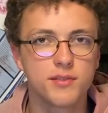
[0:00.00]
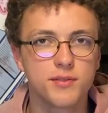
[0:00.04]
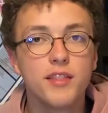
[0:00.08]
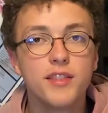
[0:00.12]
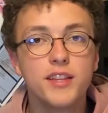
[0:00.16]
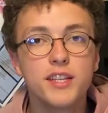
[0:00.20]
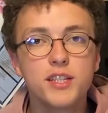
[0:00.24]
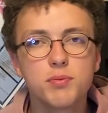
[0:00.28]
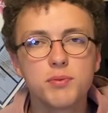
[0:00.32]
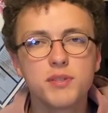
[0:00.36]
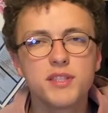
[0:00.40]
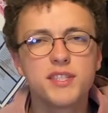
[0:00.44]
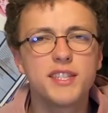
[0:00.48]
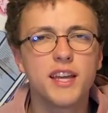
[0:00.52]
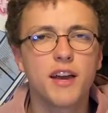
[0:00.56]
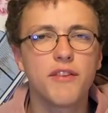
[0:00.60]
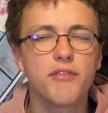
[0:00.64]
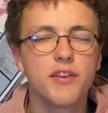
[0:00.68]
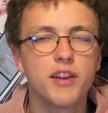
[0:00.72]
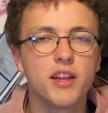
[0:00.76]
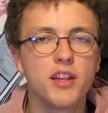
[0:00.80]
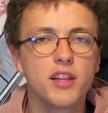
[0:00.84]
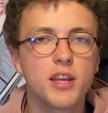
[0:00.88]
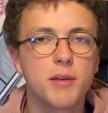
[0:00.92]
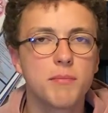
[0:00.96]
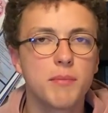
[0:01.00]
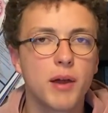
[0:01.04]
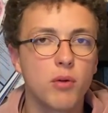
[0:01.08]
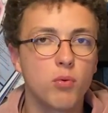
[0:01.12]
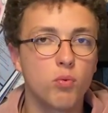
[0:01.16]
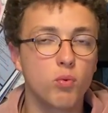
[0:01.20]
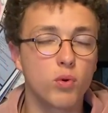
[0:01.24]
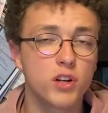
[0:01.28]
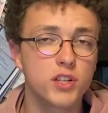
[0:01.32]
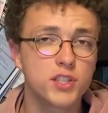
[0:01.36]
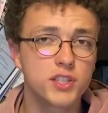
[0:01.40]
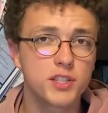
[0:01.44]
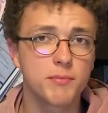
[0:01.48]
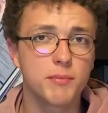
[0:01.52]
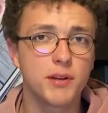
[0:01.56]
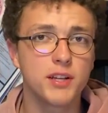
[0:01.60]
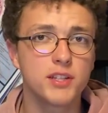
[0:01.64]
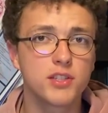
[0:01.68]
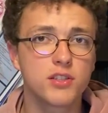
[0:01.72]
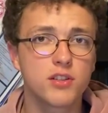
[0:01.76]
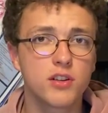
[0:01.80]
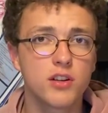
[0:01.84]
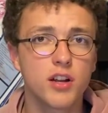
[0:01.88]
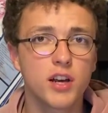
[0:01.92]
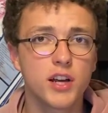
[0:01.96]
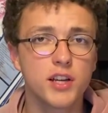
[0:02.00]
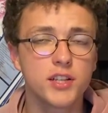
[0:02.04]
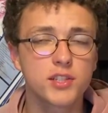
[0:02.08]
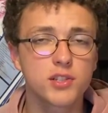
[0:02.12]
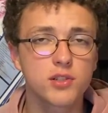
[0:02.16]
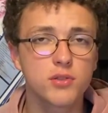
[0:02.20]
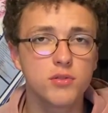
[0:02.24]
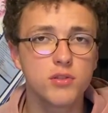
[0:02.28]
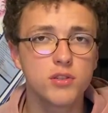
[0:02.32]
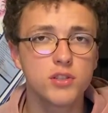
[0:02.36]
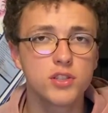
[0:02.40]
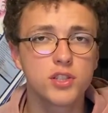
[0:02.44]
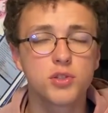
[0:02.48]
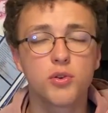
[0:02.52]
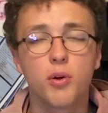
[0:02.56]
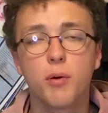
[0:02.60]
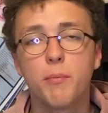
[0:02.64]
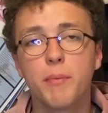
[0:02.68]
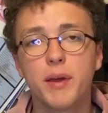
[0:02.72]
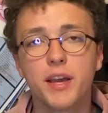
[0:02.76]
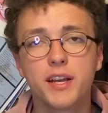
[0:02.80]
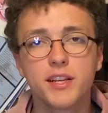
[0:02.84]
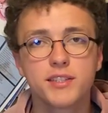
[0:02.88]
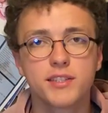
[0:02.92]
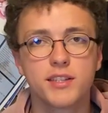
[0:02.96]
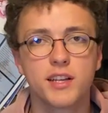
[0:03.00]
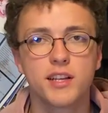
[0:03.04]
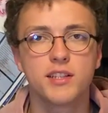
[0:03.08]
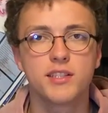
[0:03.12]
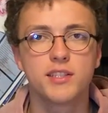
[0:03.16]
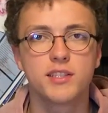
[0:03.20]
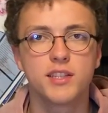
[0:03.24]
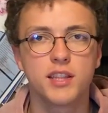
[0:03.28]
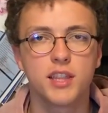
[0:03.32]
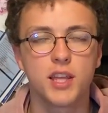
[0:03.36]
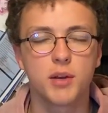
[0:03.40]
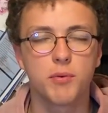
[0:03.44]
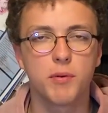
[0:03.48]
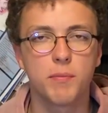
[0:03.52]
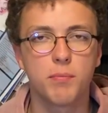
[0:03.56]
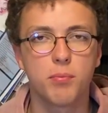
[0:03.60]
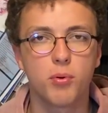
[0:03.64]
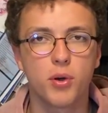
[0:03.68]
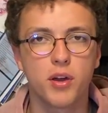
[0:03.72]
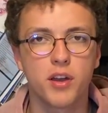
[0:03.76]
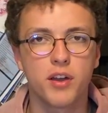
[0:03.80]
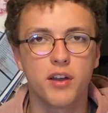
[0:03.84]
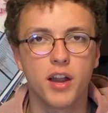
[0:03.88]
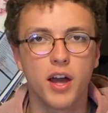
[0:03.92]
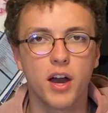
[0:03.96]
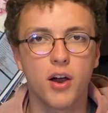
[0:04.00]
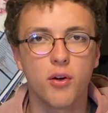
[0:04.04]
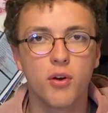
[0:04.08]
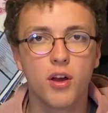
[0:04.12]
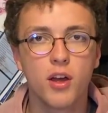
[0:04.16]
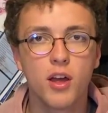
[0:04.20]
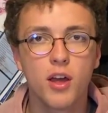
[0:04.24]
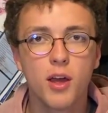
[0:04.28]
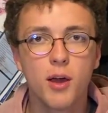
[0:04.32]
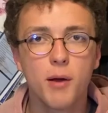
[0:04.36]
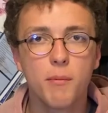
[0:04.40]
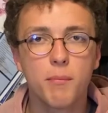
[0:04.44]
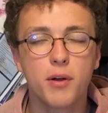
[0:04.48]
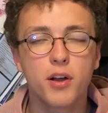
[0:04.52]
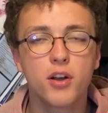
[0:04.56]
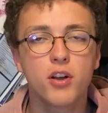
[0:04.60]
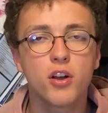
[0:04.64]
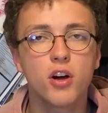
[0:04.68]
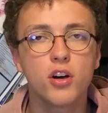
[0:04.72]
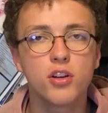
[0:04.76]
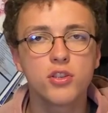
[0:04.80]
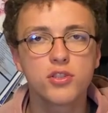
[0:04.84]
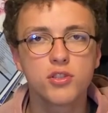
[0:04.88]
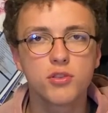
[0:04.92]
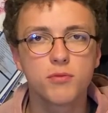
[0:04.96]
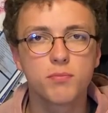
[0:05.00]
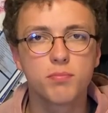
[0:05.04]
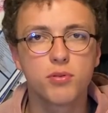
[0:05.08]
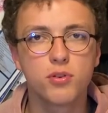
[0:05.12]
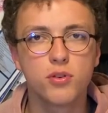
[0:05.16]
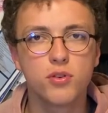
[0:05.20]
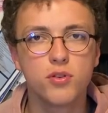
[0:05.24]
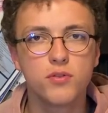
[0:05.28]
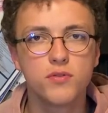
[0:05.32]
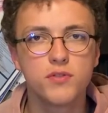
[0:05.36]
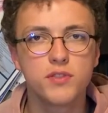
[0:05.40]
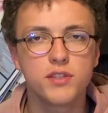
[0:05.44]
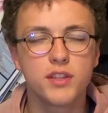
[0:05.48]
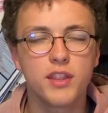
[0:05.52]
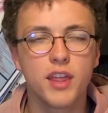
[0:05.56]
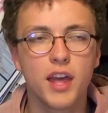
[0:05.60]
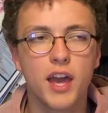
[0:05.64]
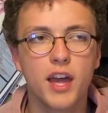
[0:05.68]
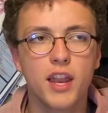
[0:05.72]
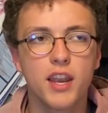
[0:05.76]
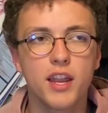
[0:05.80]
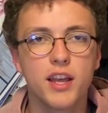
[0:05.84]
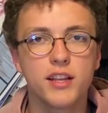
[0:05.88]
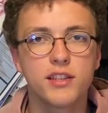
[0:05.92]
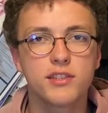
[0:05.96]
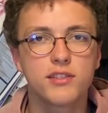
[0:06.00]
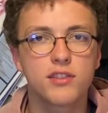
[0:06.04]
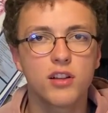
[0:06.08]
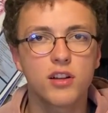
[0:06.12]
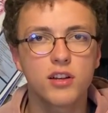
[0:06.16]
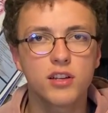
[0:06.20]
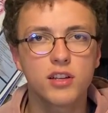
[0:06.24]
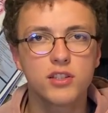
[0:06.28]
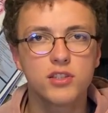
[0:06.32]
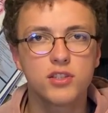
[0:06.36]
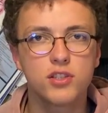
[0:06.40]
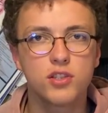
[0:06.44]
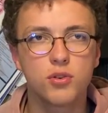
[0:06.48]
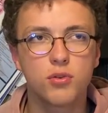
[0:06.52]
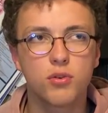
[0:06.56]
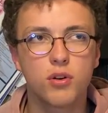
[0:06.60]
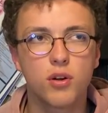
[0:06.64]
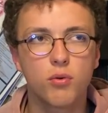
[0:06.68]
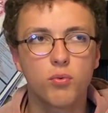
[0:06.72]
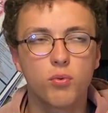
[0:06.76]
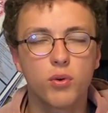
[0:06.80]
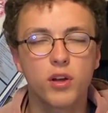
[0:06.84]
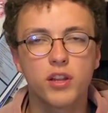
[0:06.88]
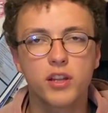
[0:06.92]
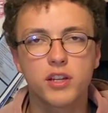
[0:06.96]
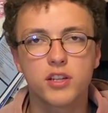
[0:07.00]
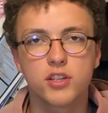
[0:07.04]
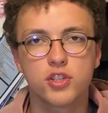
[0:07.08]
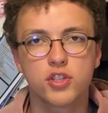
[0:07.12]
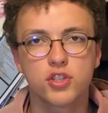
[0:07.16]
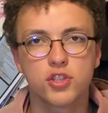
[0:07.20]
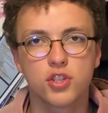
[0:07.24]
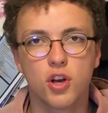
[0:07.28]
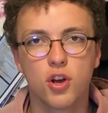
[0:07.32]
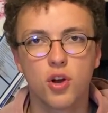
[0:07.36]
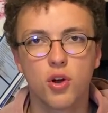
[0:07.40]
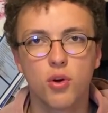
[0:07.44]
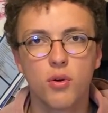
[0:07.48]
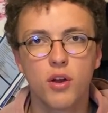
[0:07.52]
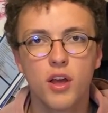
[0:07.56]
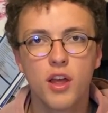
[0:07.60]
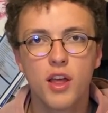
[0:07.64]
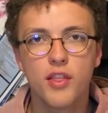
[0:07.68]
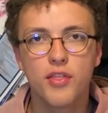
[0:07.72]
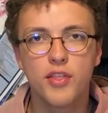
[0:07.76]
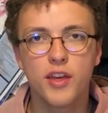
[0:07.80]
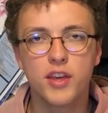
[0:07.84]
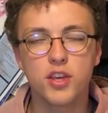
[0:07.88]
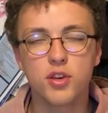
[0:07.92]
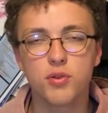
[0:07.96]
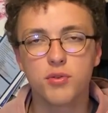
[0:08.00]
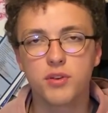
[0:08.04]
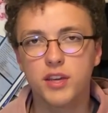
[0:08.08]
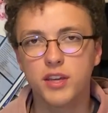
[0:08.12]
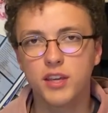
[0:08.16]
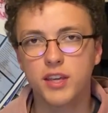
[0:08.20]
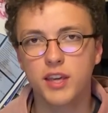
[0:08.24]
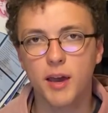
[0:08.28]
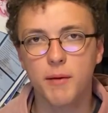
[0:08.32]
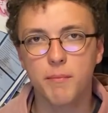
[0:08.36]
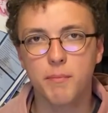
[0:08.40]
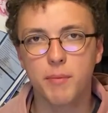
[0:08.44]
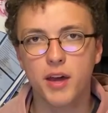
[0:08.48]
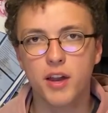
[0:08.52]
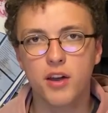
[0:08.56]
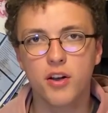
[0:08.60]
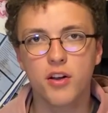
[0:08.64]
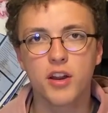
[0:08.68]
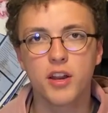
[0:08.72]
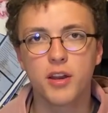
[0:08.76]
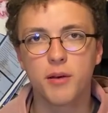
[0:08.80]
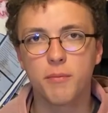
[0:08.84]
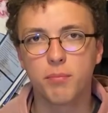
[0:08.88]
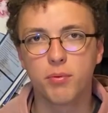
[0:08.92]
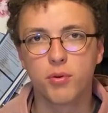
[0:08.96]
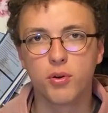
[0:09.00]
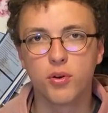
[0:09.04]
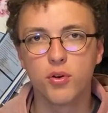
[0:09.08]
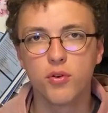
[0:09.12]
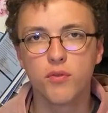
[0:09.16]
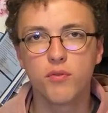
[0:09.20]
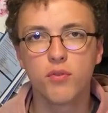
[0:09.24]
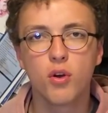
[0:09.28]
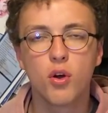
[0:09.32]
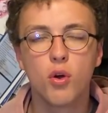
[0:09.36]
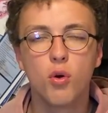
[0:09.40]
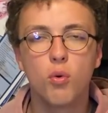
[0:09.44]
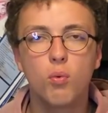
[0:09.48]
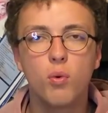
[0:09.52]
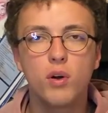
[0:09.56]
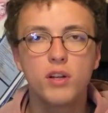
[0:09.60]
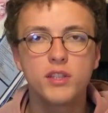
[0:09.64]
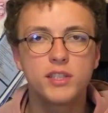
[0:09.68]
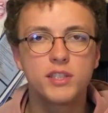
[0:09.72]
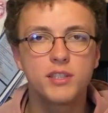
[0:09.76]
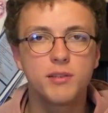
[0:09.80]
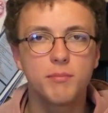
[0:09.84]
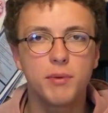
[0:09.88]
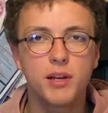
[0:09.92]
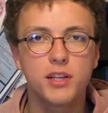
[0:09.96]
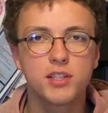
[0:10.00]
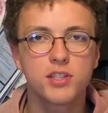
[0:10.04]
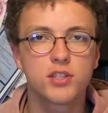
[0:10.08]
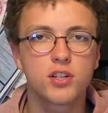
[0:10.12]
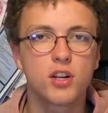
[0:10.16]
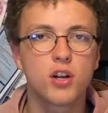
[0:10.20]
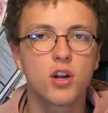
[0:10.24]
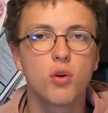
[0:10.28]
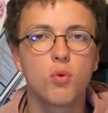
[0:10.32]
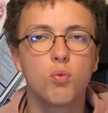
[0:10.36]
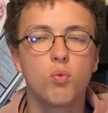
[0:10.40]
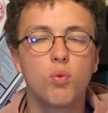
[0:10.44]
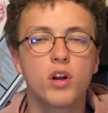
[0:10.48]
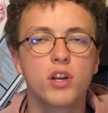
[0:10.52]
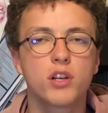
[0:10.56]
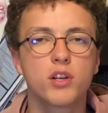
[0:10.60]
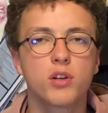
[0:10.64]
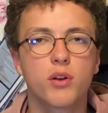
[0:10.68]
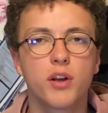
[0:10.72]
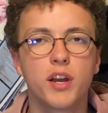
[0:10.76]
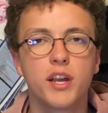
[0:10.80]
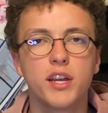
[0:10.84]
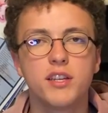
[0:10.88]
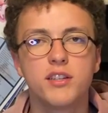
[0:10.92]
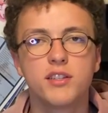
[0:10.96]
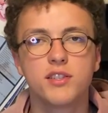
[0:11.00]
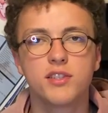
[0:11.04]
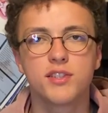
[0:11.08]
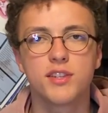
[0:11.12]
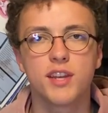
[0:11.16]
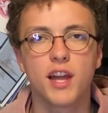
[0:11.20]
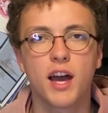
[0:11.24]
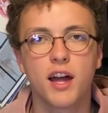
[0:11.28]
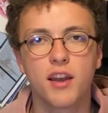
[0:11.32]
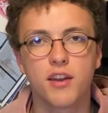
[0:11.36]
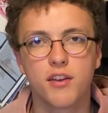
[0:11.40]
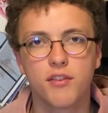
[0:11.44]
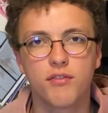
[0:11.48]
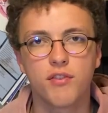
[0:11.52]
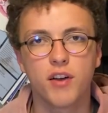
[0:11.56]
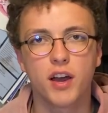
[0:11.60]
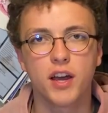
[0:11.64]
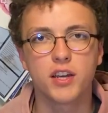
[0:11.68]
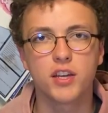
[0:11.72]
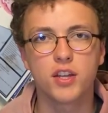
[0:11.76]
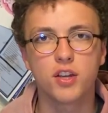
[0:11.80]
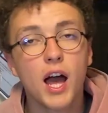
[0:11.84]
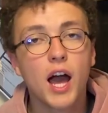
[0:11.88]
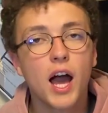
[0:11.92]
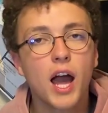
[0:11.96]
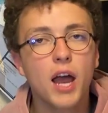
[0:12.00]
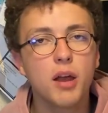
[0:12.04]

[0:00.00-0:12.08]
This was definitely my worst semester in high school, so it makes sense that they would point it out. But it also proves that as long as you're willing to show that you can get better and improve, one semester or one grade does not define you.